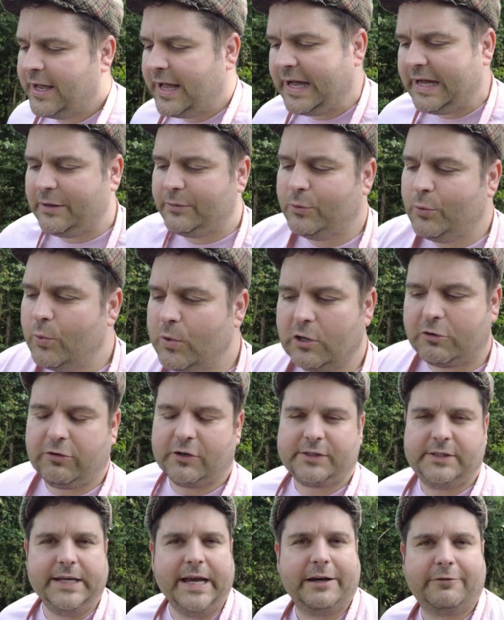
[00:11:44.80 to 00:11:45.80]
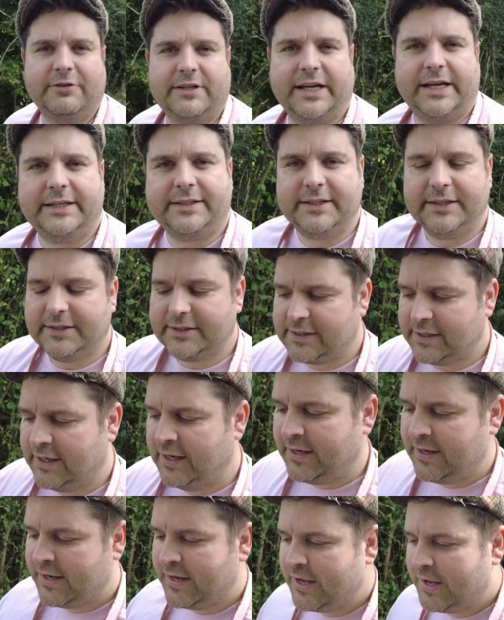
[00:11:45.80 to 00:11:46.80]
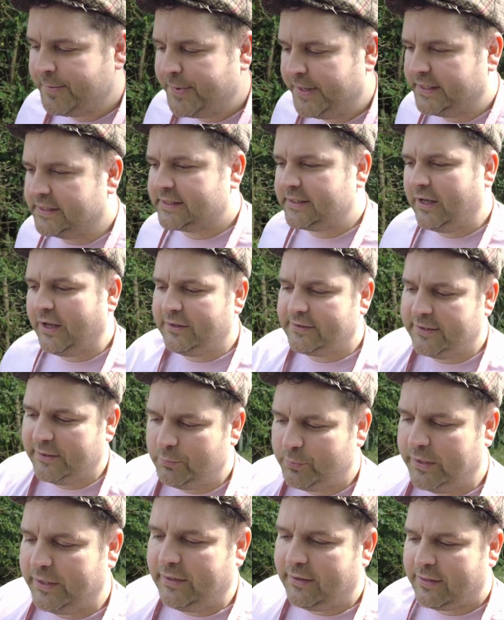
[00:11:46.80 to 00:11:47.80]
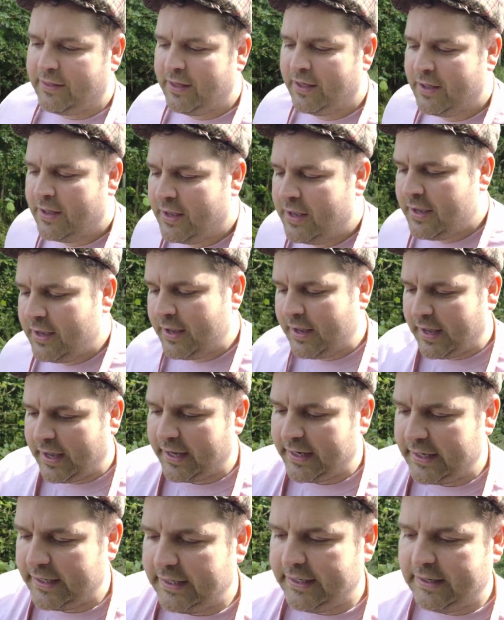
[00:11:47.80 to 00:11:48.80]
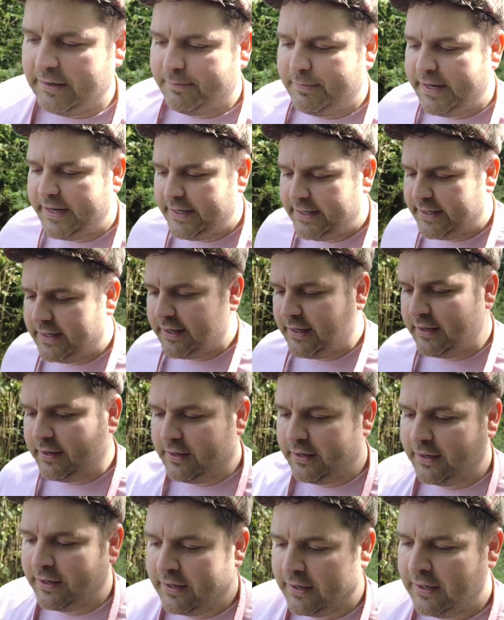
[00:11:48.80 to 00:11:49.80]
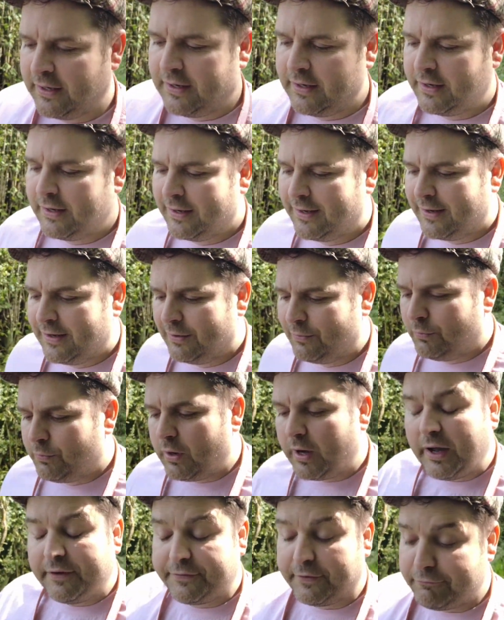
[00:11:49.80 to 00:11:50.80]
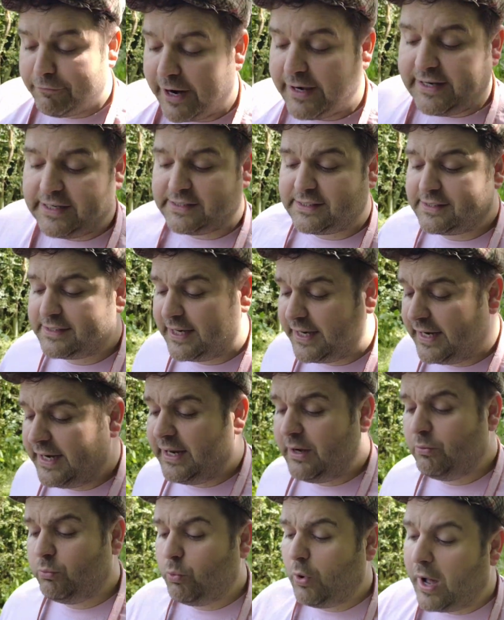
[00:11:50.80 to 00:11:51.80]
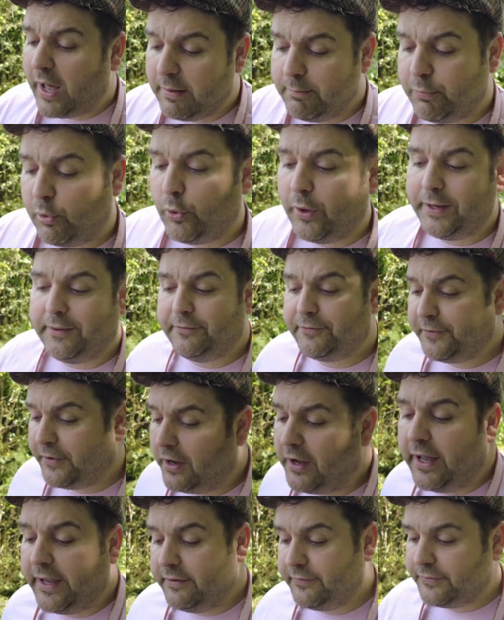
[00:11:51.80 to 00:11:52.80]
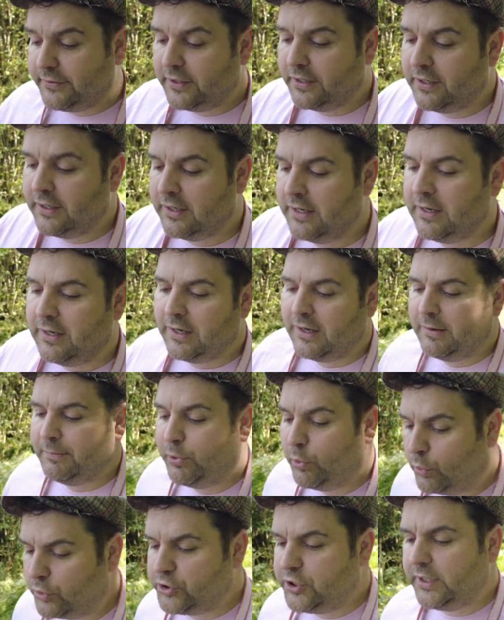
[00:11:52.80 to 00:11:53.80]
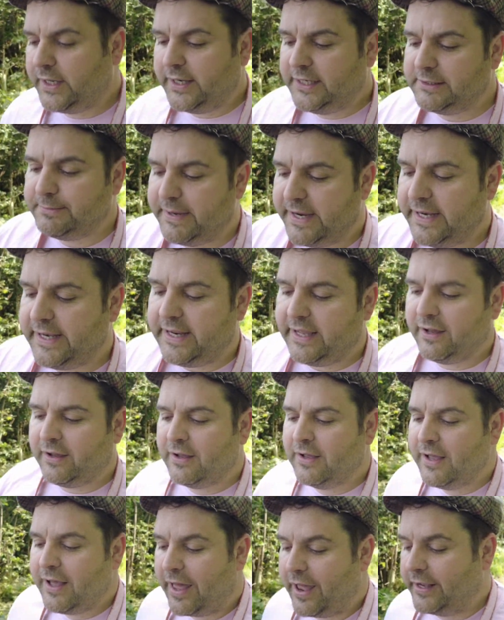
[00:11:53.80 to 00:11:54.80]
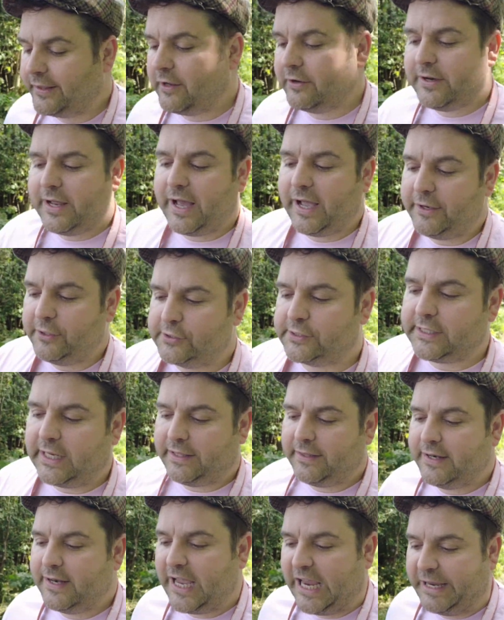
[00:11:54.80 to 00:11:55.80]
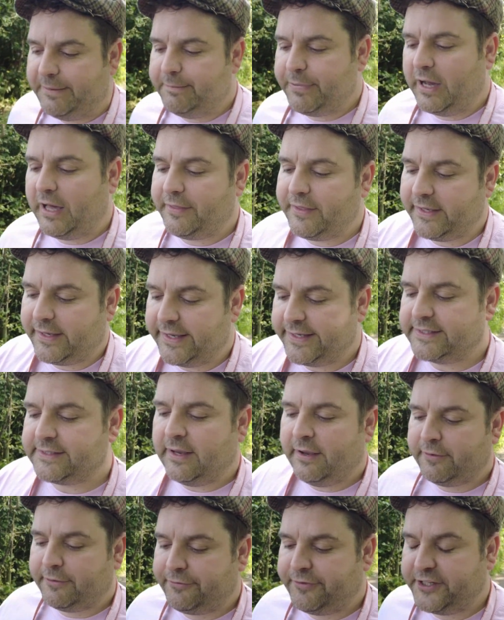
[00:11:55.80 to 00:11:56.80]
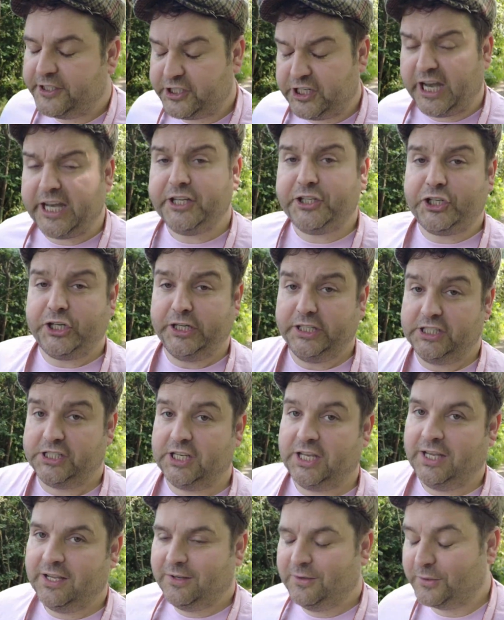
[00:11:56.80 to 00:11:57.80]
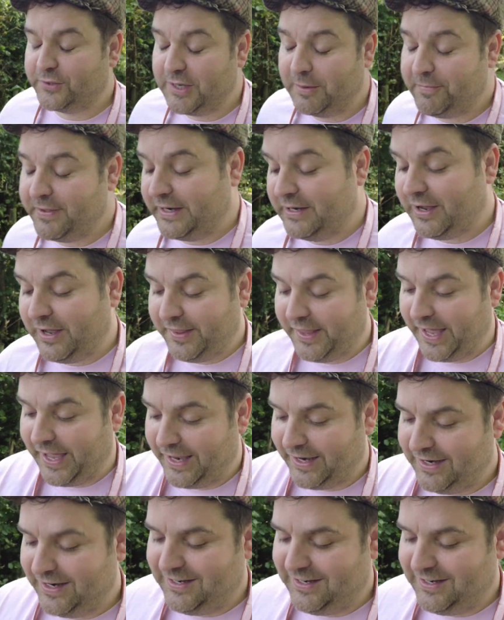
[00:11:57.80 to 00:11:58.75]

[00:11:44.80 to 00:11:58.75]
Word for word: out all across the aggregators, but it started with a media, what I've read is tier 1.5, Portuguese media, and I don't know how you say the name, but I think it's Fijacious or something like that.